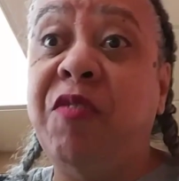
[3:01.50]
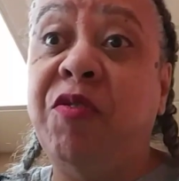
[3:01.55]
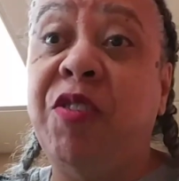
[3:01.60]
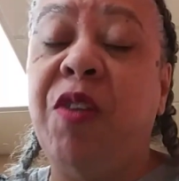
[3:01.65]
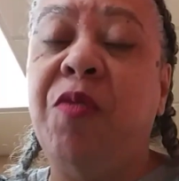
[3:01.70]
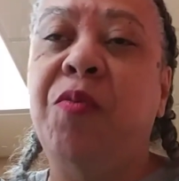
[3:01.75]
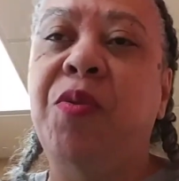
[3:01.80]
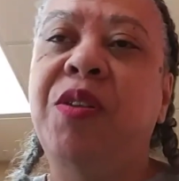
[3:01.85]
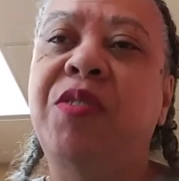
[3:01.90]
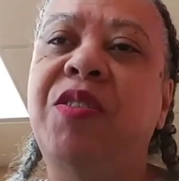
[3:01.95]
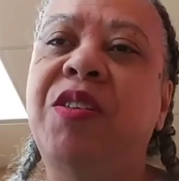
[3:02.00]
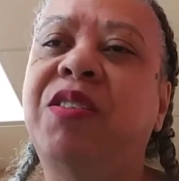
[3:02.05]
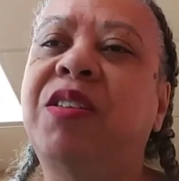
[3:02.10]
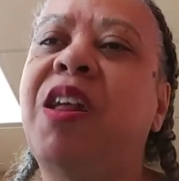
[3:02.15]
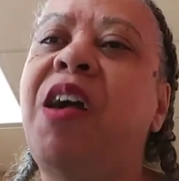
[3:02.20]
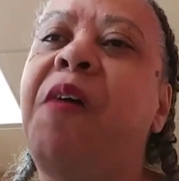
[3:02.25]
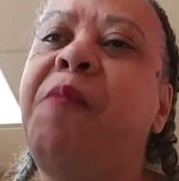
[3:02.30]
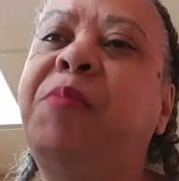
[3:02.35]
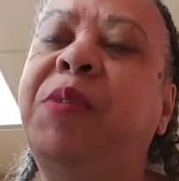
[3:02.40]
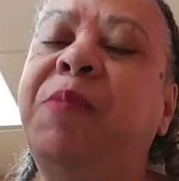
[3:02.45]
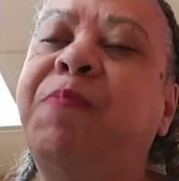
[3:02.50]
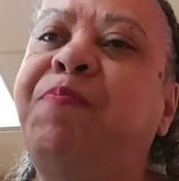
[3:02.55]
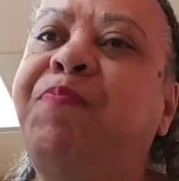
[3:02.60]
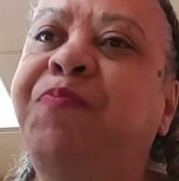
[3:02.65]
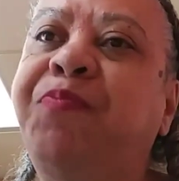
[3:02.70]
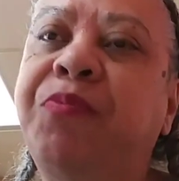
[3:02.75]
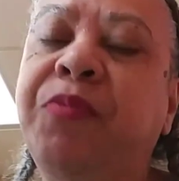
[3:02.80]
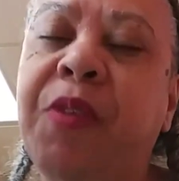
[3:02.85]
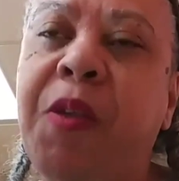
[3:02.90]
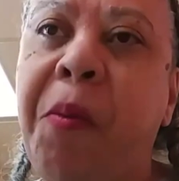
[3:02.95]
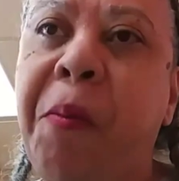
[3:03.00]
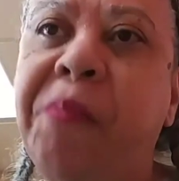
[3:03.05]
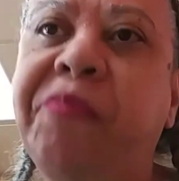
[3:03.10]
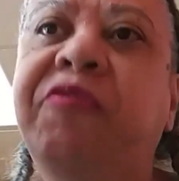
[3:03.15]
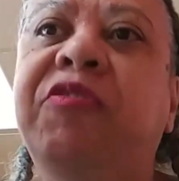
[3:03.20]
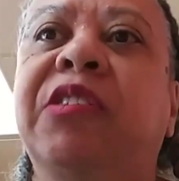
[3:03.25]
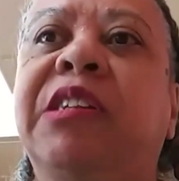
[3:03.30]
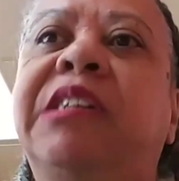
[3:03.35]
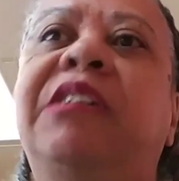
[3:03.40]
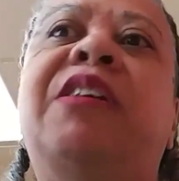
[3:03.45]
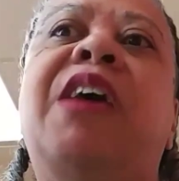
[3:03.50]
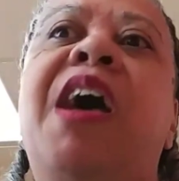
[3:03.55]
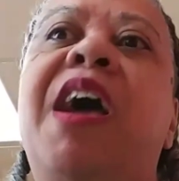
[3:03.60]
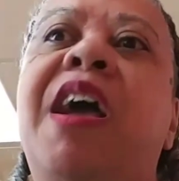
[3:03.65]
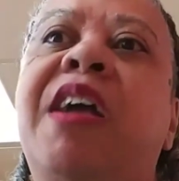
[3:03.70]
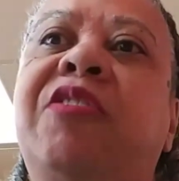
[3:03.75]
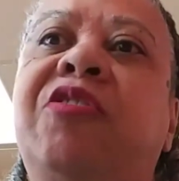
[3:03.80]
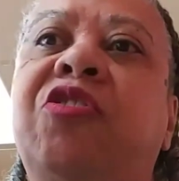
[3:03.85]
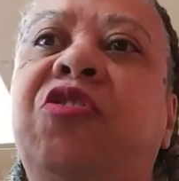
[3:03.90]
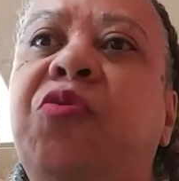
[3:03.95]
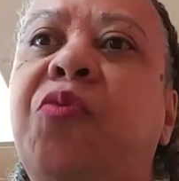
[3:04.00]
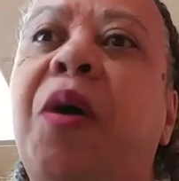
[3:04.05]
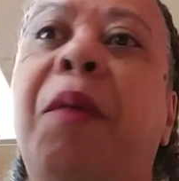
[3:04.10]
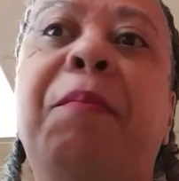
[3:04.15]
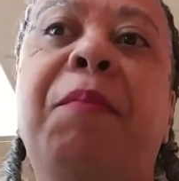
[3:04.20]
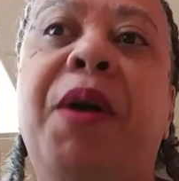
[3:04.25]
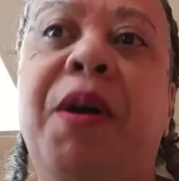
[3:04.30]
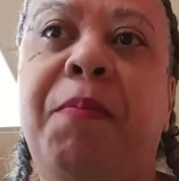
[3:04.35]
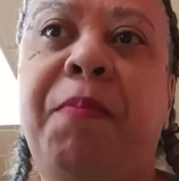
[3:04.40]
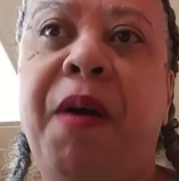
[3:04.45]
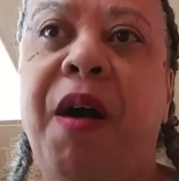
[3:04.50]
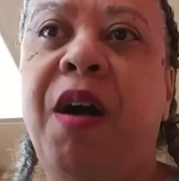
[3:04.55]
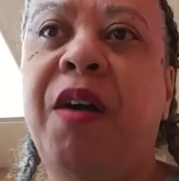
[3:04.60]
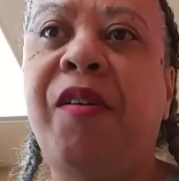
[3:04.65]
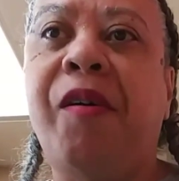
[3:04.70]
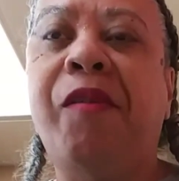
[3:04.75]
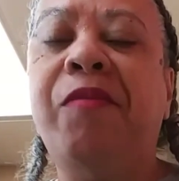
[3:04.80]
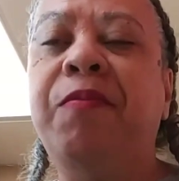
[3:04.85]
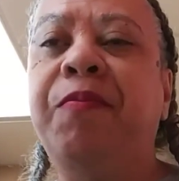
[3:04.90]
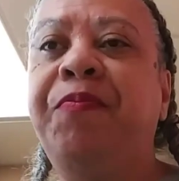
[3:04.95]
I've done one of these. I have been really dying to do a mukbang.